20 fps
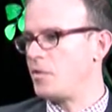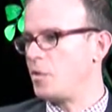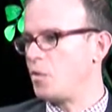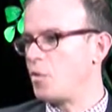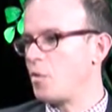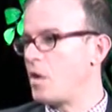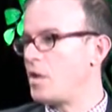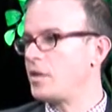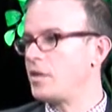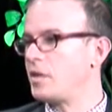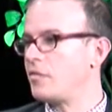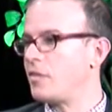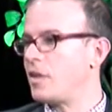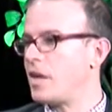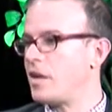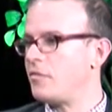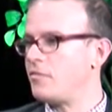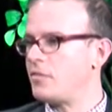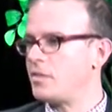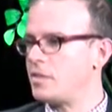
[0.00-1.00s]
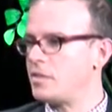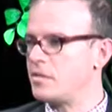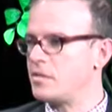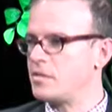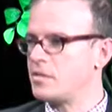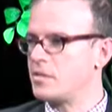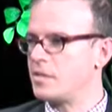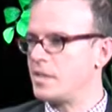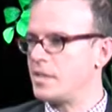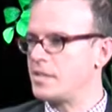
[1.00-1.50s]
quality of life
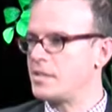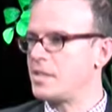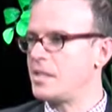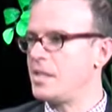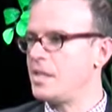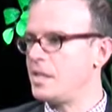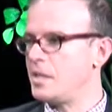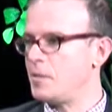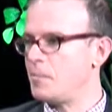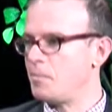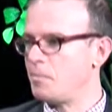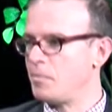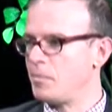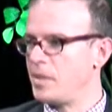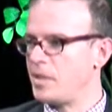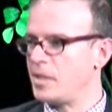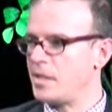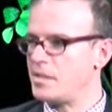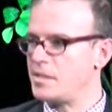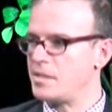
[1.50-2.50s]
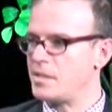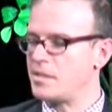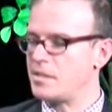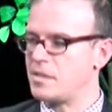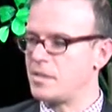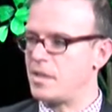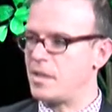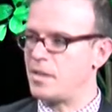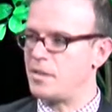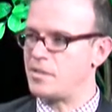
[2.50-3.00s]
is key, because it's
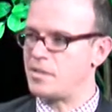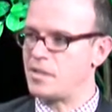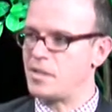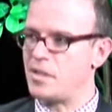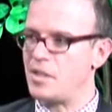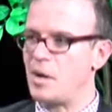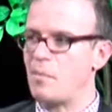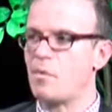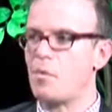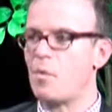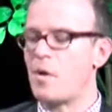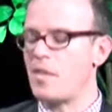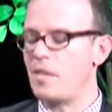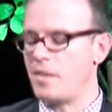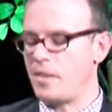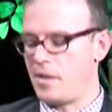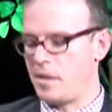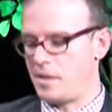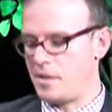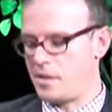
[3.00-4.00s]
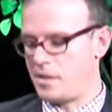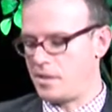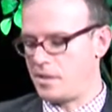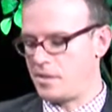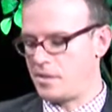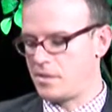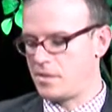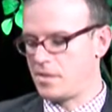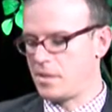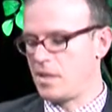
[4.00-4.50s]
so the number one thing
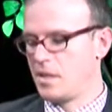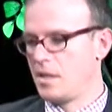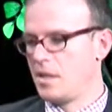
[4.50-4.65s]
is